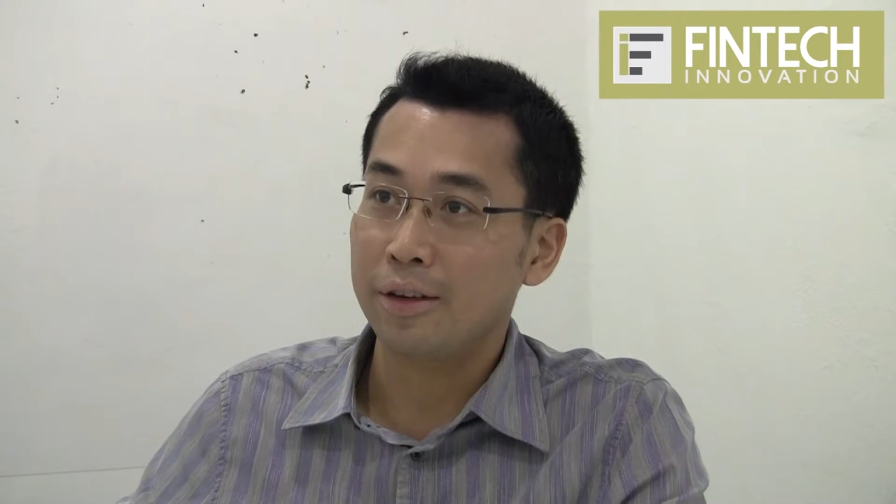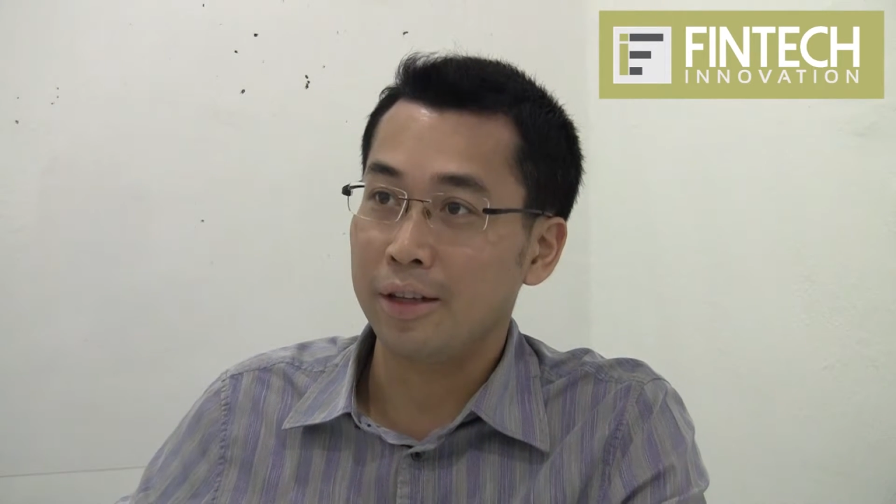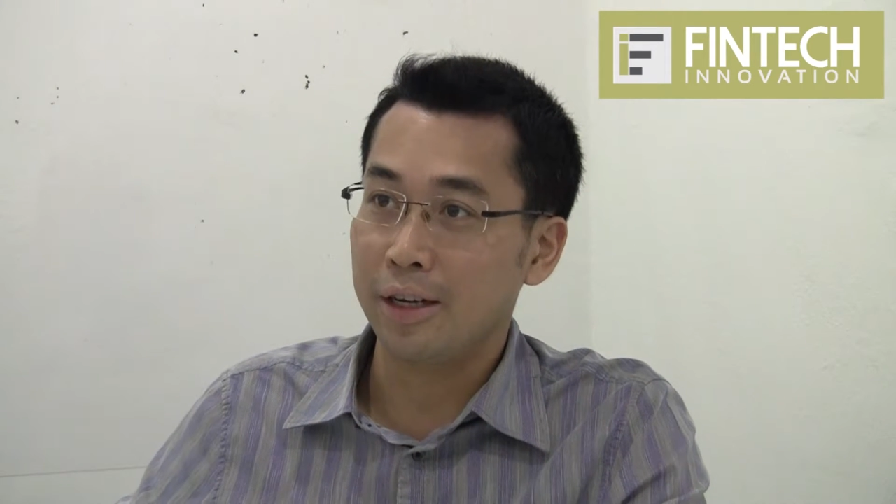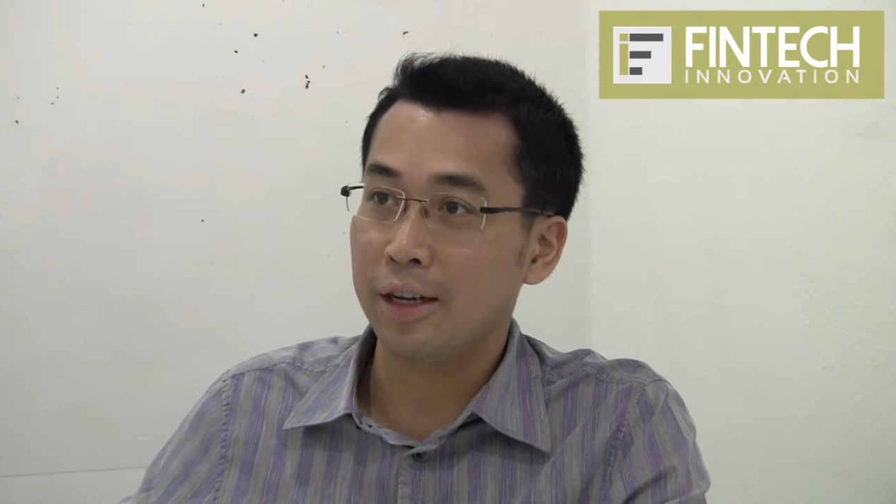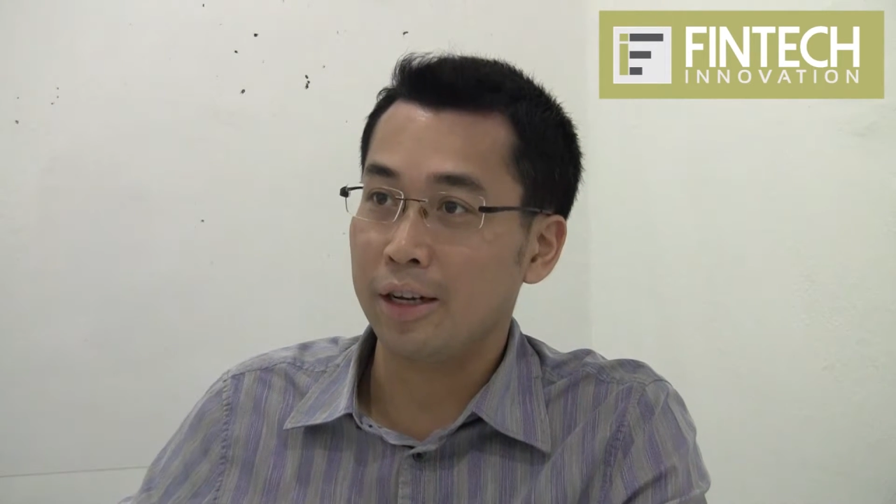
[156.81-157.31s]
in
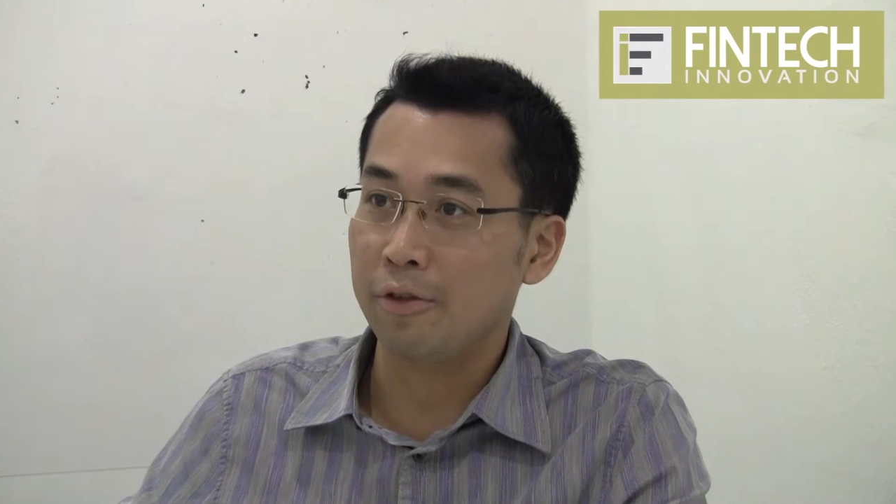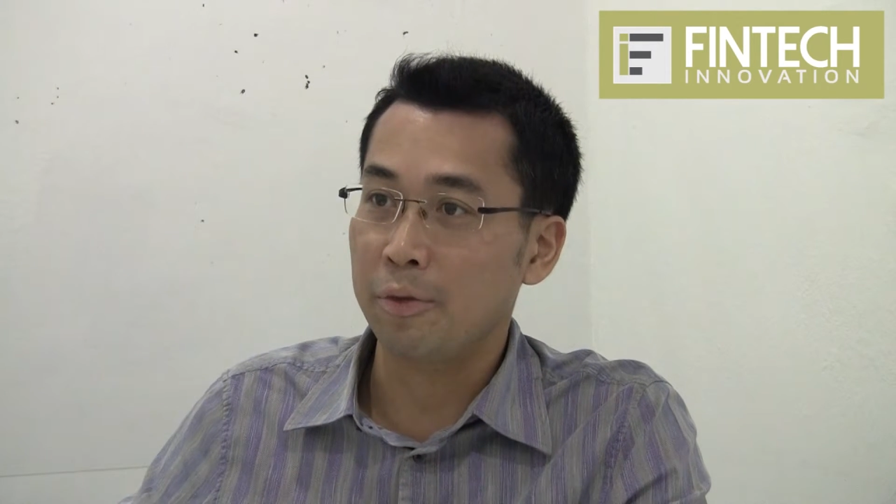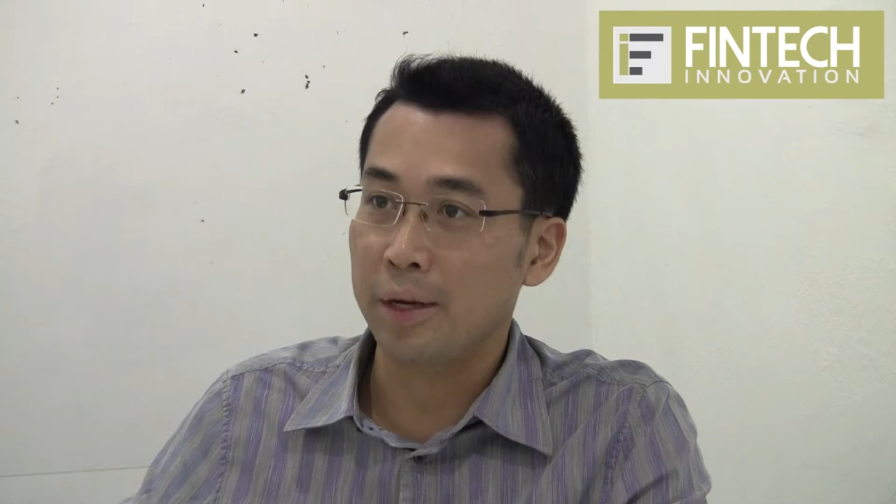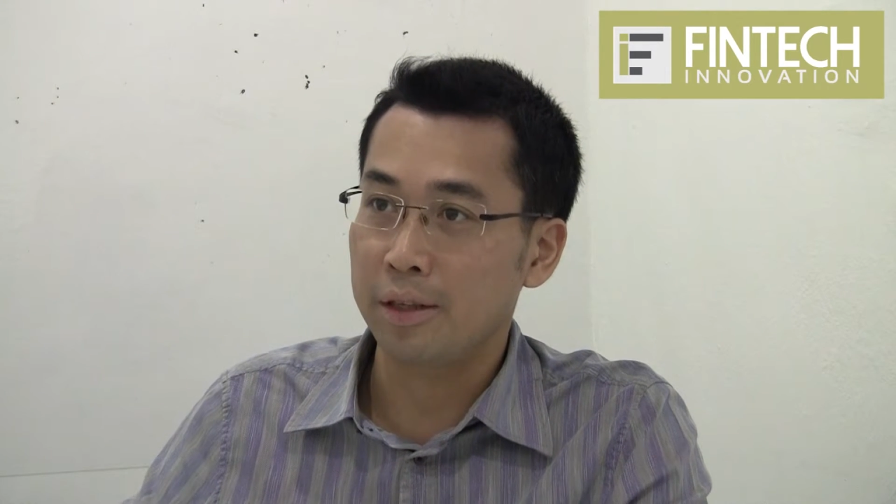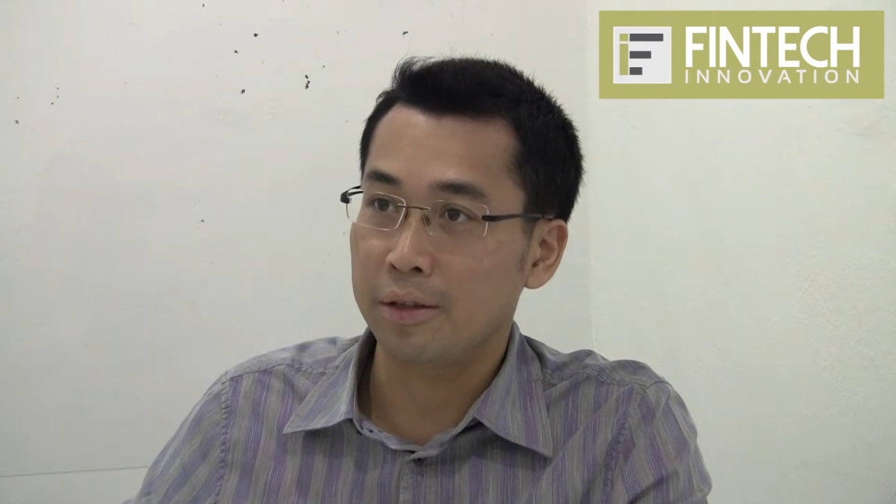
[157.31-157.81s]
the click of a
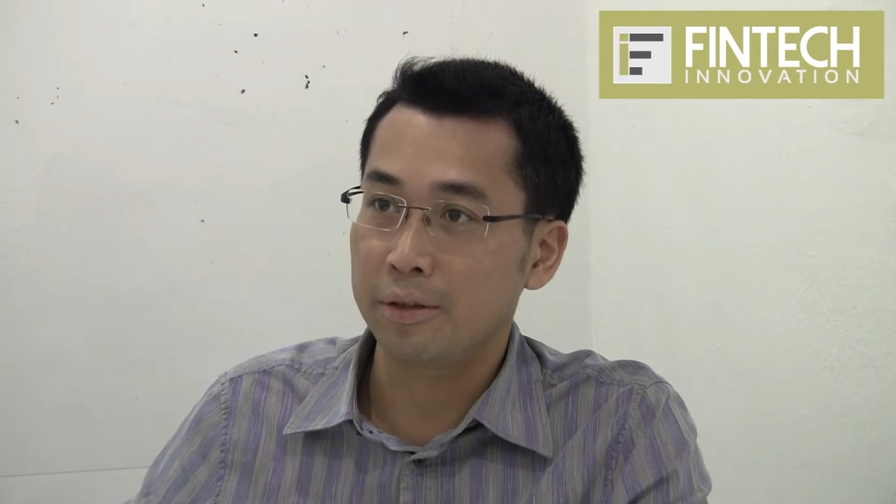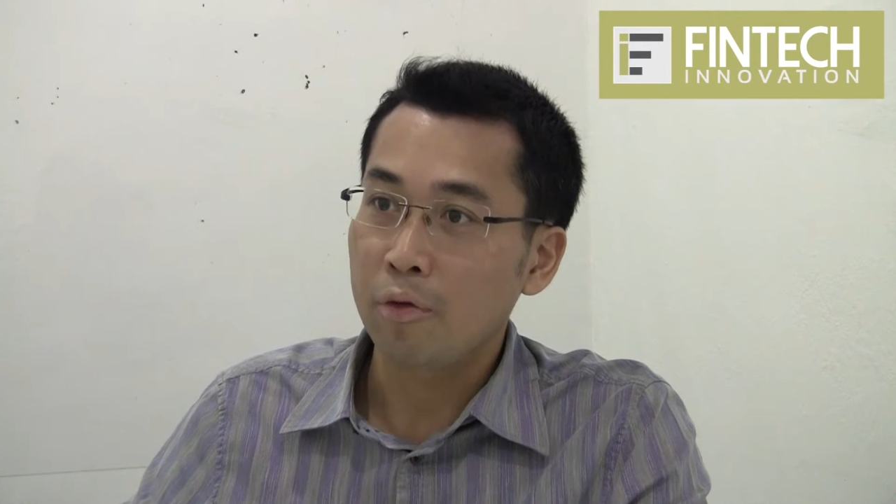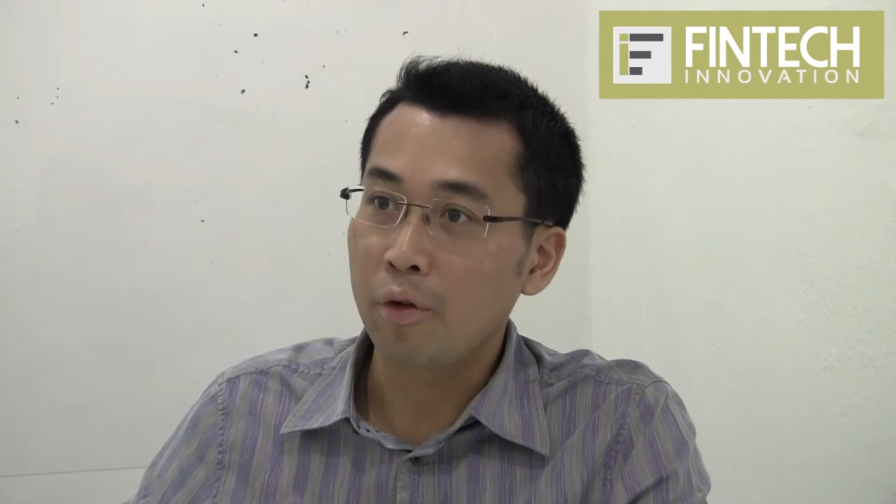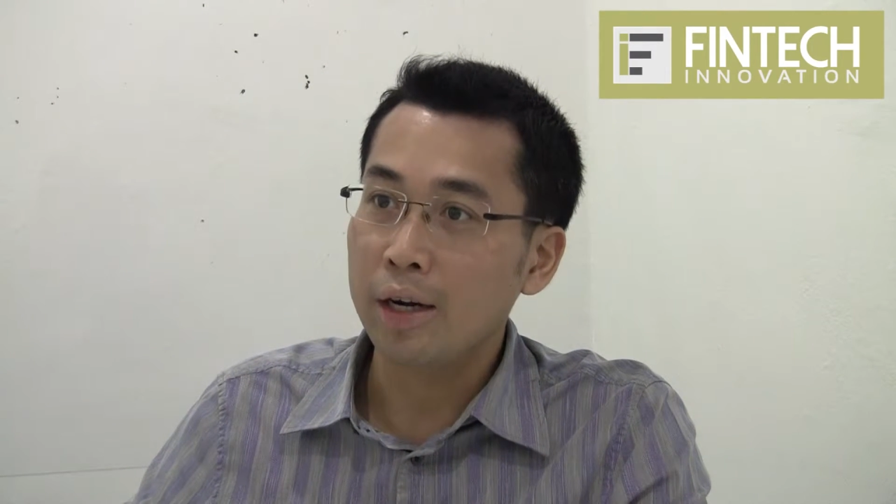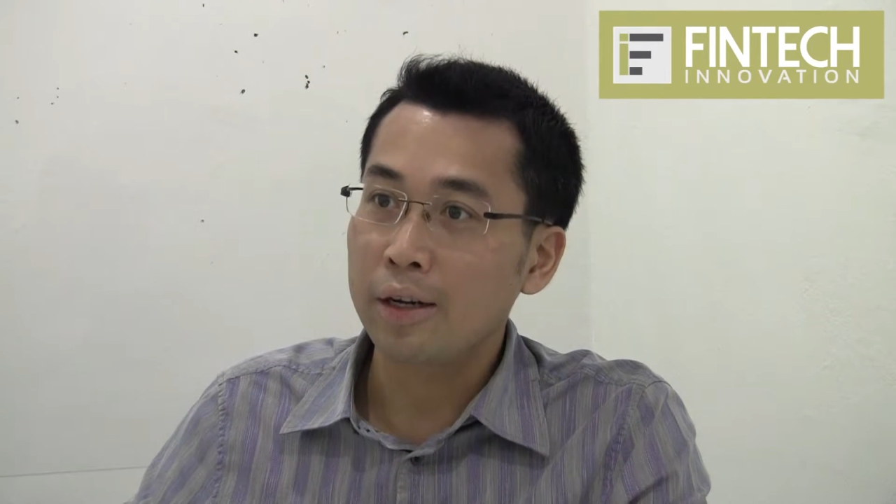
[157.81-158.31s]
button
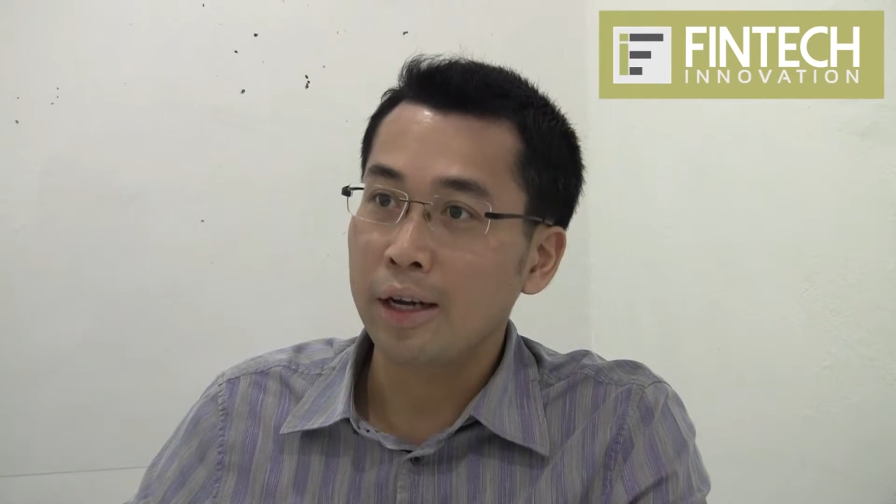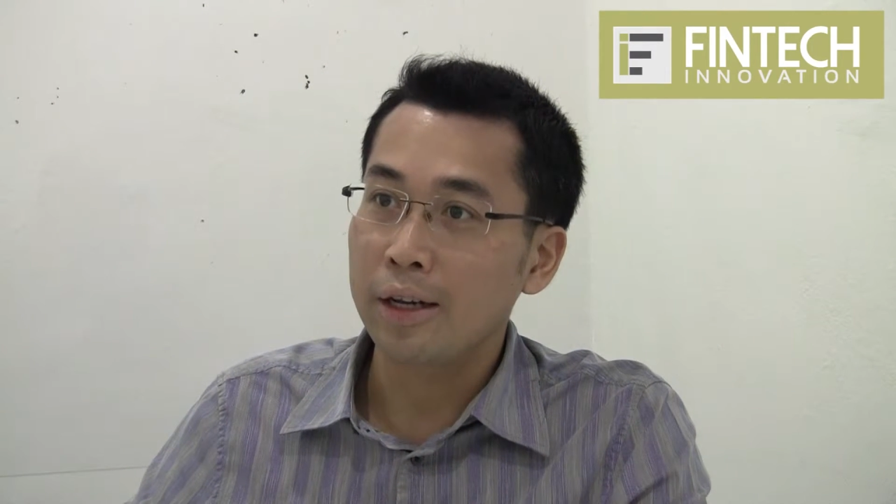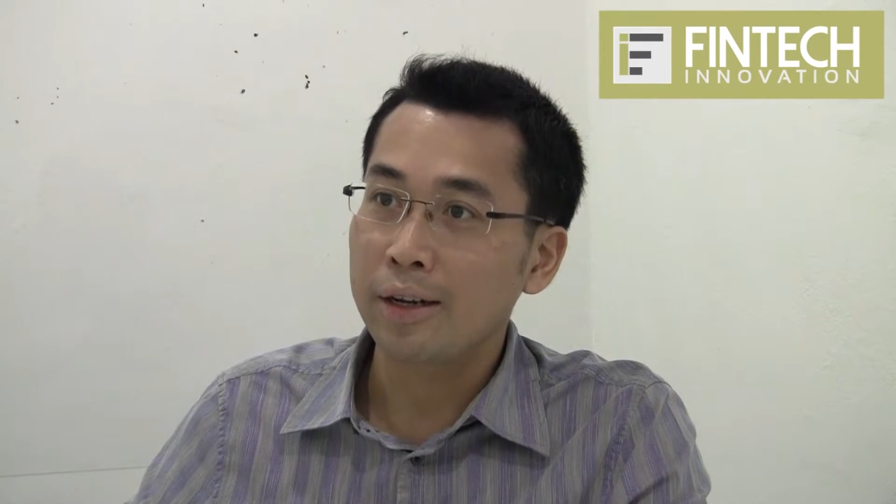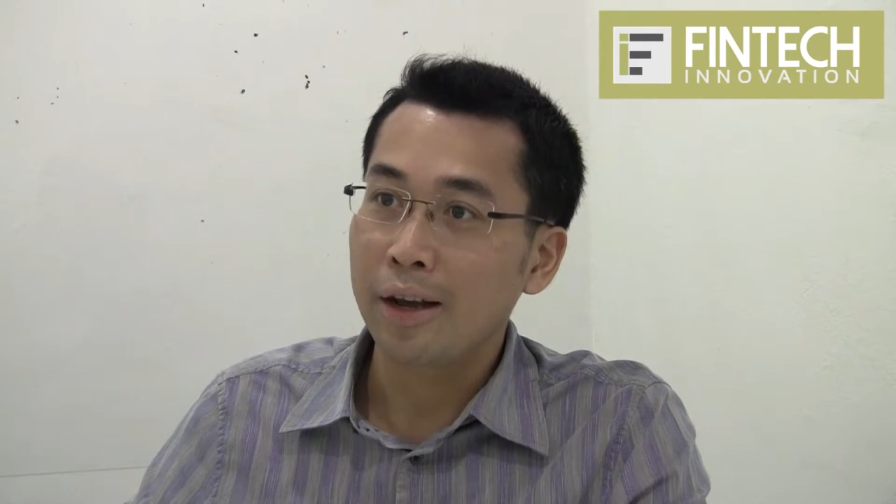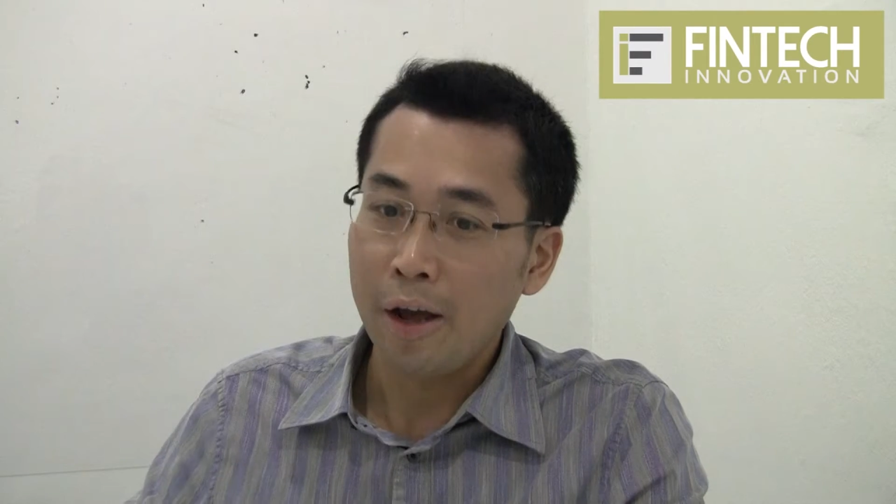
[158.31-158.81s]
rather
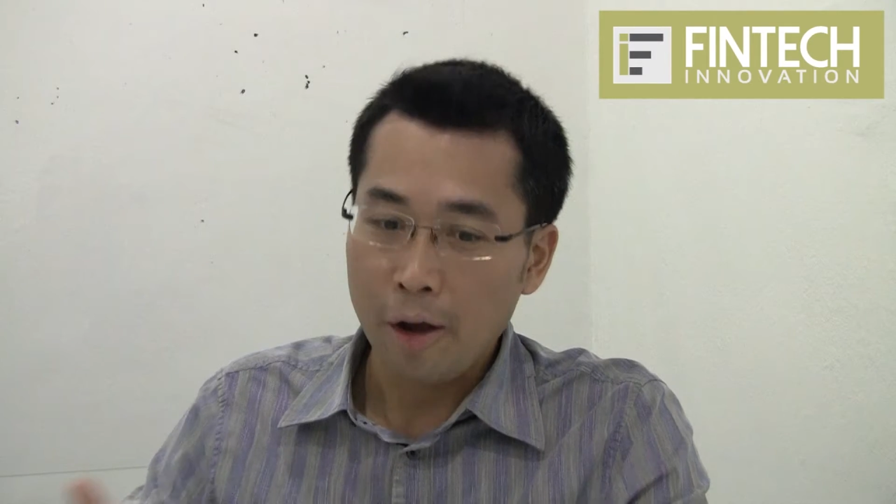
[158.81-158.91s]
than